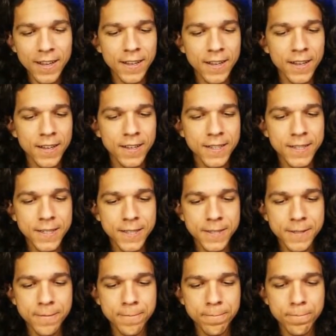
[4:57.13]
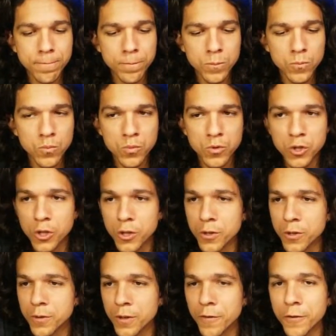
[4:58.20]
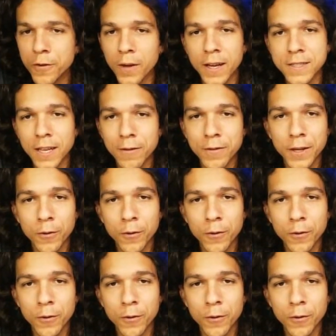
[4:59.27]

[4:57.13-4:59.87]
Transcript: um so if you guys have any